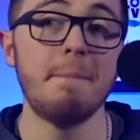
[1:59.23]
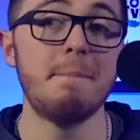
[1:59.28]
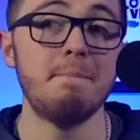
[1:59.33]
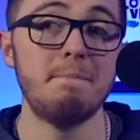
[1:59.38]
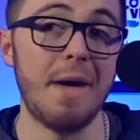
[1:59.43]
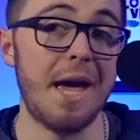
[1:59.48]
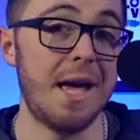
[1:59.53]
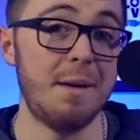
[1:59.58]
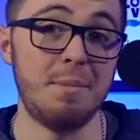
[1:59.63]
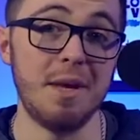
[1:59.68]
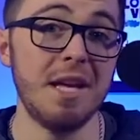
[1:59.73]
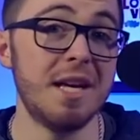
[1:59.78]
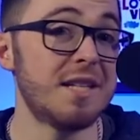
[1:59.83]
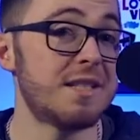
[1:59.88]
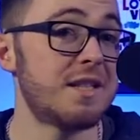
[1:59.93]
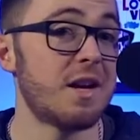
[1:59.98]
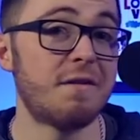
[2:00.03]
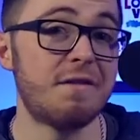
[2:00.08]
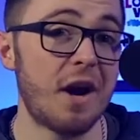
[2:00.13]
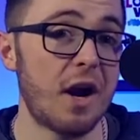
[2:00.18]
Maybe,
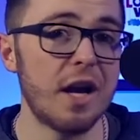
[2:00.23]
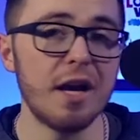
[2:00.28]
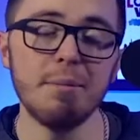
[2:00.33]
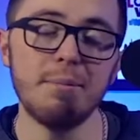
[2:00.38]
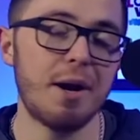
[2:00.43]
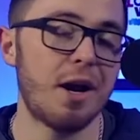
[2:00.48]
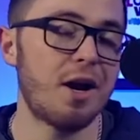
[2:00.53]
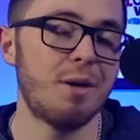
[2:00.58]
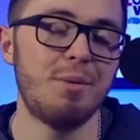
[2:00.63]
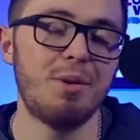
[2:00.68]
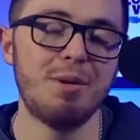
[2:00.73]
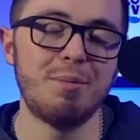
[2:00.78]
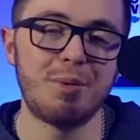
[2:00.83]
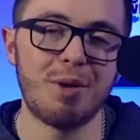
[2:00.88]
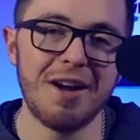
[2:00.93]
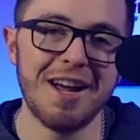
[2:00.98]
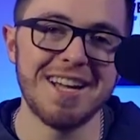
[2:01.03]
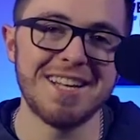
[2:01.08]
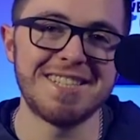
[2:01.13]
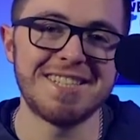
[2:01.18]
because they're very comparable in
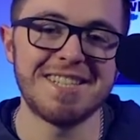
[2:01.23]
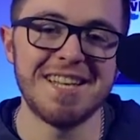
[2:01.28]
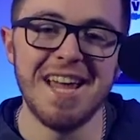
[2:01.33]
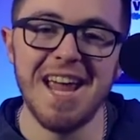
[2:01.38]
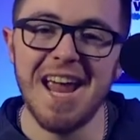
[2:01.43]
price,